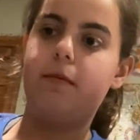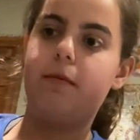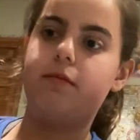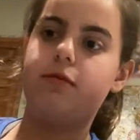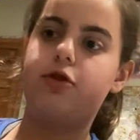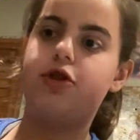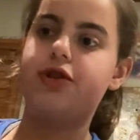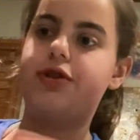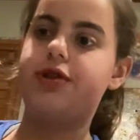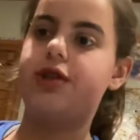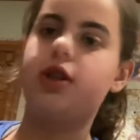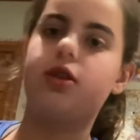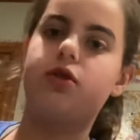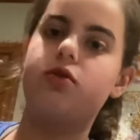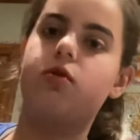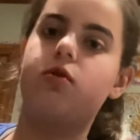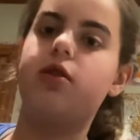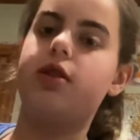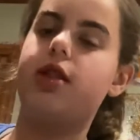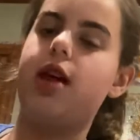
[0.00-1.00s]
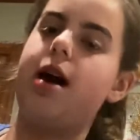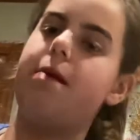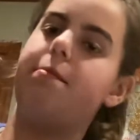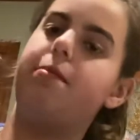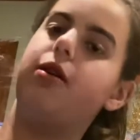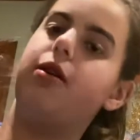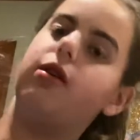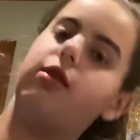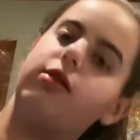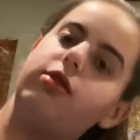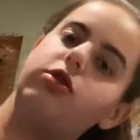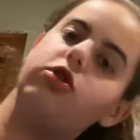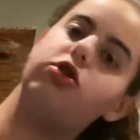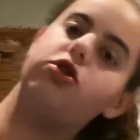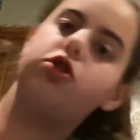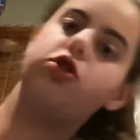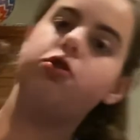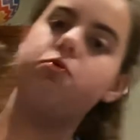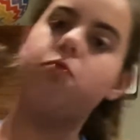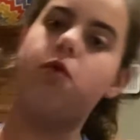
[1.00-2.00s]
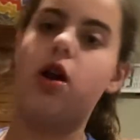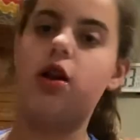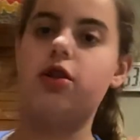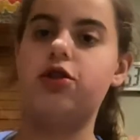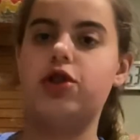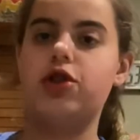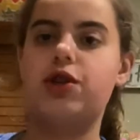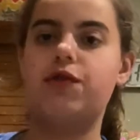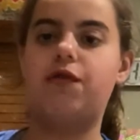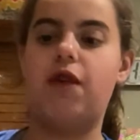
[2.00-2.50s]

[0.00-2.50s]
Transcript: just ignore that part. You want to just